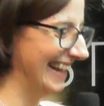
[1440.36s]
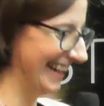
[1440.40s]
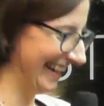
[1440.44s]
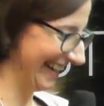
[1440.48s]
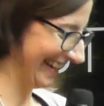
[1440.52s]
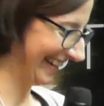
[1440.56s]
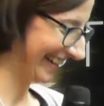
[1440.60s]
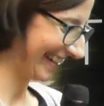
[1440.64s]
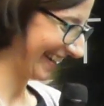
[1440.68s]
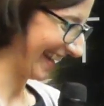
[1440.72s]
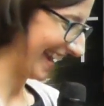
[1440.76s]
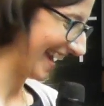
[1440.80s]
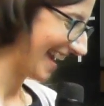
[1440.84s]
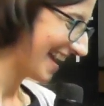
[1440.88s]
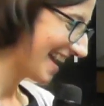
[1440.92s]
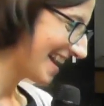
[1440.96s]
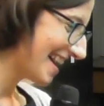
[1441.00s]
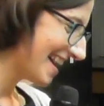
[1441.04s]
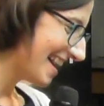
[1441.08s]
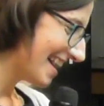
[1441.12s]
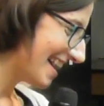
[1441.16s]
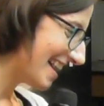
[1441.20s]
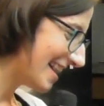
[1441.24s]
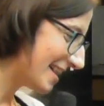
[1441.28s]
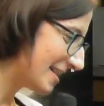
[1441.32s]
Okay.
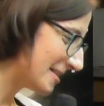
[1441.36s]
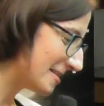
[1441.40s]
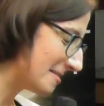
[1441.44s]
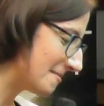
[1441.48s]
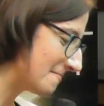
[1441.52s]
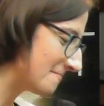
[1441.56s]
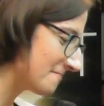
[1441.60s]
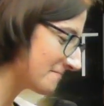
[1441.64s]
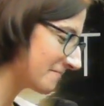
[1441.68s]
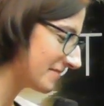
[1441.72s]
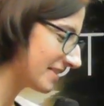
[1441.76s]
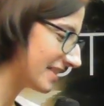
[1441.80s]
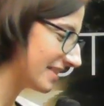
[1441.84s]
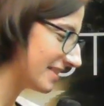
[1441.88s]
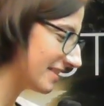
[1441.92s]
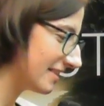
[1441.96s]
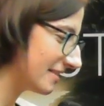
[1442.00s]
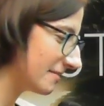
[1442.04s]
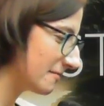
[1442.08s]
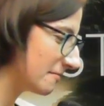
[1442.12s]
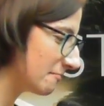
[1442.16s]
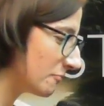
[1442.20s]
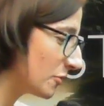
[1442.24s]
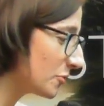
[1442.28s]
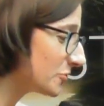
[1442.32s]

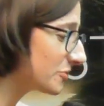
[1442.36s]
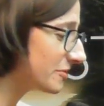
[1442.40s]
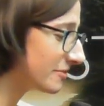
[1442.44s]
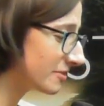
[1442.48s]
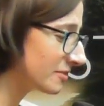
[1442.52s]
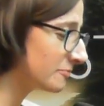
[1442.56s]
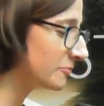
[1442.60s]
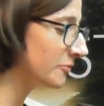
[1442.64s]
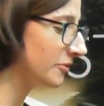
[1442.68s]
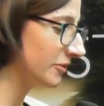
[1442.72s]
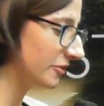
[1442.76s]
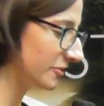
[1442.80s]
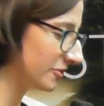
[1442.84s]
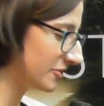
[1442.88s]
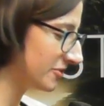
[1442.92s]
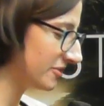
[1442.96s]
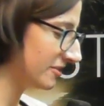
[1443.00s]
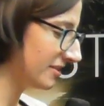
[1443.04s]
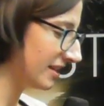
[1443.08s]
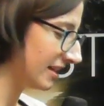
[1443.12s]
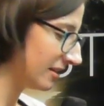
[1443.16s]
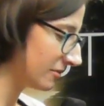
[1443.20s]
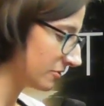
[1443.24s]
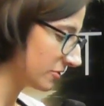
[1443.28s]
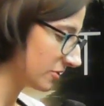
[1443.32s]
Most of them were a Christian
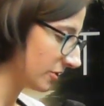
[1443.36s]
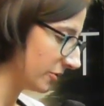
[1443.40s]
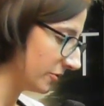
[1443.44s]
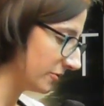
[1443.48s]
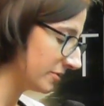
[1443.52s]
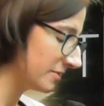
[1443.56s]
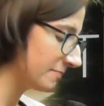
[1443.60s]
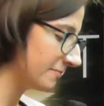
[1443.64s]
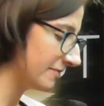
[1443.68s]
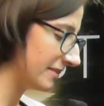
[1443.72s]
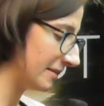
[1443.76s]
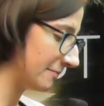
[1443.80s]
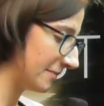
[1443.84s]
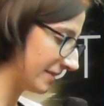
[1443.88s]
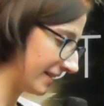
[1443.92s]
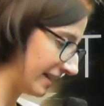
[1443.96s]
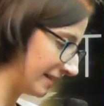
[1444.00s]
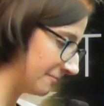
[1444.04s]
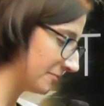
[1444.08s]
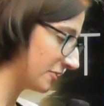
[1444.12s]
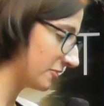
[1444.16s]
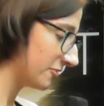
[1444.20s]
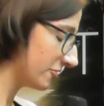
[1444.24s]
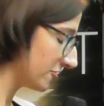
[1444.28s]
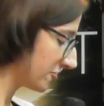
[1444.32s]
household, but they
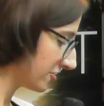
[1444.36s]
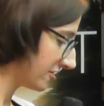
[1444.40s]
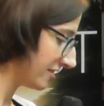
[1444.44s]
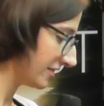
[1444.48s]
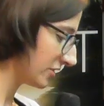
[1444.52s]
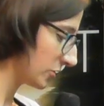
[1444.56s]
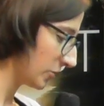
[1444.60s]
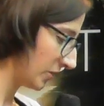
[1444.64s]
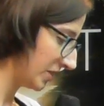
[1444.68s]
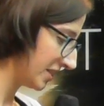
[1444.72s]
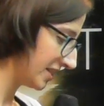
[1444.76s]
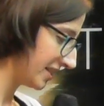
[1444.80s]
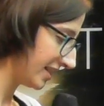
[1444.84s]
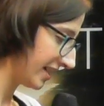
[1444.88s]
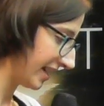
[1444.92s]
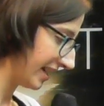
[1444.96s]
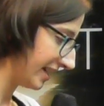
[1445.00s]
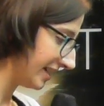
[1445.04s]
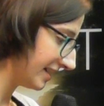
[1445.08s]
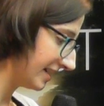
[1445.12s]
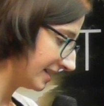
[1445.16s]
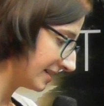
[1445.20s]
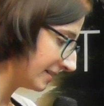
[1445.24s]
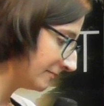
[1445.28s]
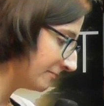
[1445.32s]
became a Christian at
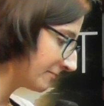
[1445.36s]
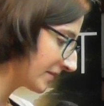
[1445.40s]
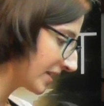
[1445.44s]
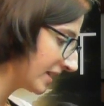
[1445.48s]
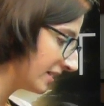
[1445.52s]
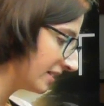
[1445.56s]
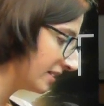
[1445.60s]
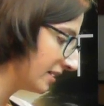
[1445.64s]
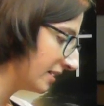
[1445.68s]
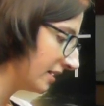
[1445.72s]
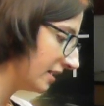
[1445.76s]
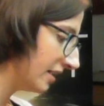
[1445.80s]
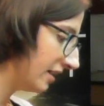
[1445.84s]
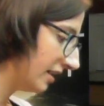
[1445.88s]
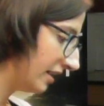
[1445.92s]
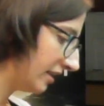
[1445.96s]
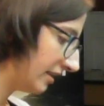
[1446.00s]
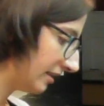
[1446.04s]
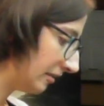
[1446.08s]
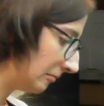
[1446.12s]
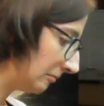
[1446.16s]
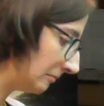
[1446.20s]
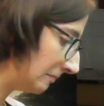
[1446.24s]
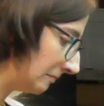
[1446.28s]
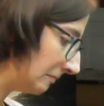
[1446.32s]
28.
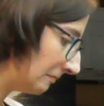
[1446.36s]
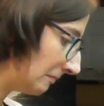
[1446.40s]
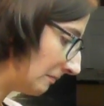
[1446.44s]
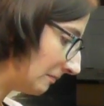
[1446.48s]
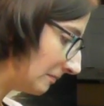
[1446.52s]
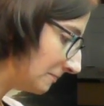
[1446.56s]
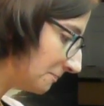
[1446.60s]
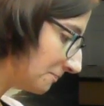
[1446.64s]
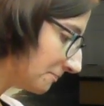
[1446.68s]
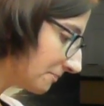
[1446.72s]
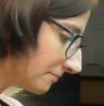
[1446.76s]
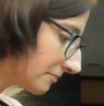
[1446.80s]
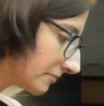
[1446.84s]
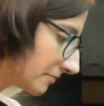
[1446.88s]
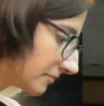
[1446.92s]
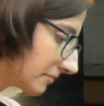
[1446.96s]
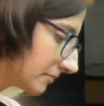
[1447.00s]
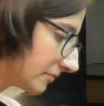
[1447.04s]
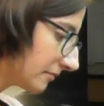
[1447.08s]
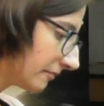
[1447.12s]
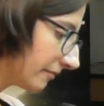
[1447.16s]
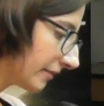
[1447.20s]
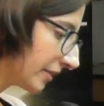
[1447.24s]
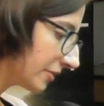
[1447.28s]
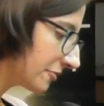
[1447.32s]
Do
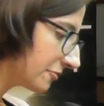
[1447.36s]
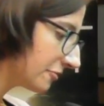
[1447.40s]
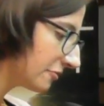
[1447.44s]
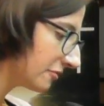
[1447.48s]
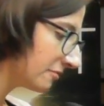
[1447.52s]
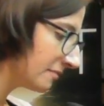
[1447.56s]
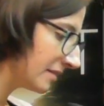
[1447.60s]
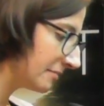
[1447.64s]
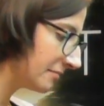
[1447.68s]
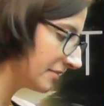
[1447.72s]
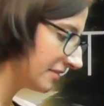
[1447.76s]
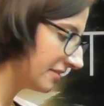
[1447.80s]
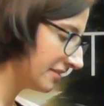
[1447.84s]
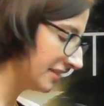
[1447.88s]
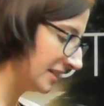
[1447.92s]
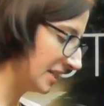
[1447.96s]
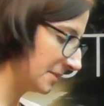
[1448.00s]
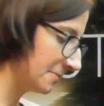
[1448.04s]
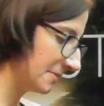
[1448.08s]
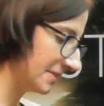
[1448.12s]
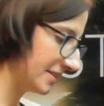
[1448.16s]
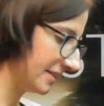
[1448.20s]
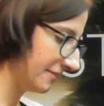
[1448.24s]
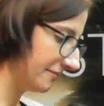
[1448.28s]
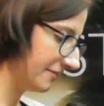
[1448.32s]
you remember things
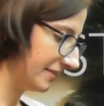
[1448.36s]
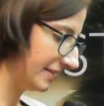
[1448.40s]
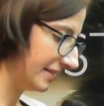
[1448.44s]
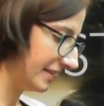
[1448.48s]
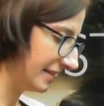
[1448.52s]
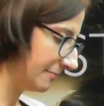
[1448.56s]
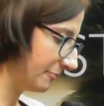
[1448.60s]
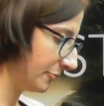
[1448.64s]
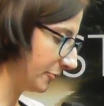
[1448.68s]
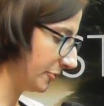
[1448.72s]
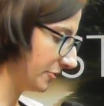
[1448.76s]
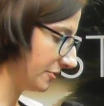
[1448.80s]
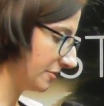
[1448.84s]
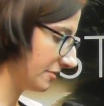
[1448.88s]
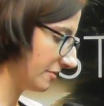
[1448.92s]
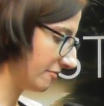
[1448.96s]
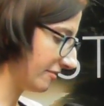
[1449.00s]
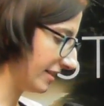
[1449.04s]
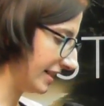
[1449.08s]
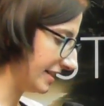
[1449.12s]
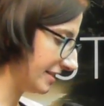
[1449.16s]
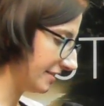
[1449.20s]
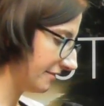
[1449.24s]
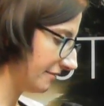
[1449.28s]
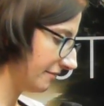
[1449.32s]
specifically that brought you to
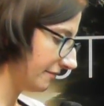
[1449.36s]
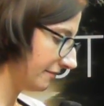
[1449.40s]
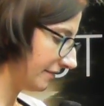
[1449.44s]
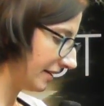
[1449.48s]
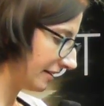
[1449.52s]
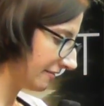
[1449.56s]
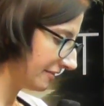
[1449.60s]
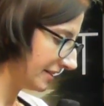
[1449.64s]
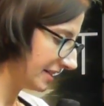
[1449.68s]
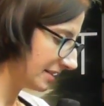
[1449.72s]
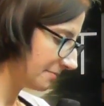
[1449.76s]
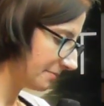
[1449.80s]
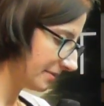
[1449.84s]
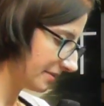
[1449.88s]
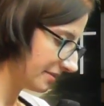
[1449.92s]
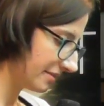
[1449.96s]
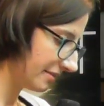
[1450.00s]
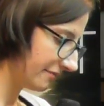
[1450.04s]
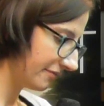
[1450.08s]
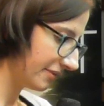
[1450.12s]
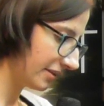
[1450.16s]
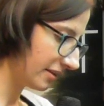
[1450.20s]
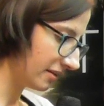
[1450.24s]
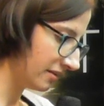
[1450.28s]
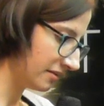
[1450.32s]
Christ? Very
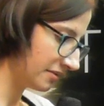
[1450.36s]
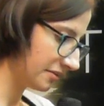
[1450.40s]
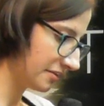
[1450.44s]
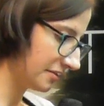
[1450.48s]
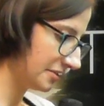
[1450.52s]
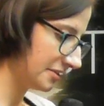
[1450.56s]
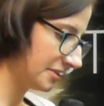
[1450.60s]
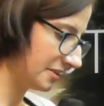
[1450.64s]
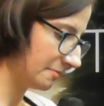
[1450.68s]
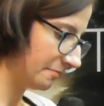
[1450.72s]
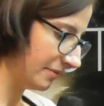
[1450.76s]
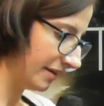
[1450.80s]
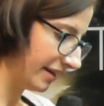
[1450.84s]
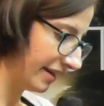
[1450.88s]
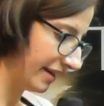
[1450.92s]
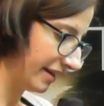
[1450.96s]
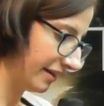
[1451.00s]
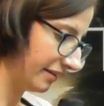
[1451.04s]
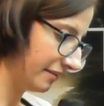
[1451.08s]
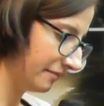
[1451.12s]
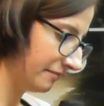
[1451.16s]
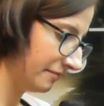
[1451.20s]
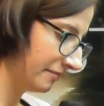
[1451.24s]
specific answers to prayer.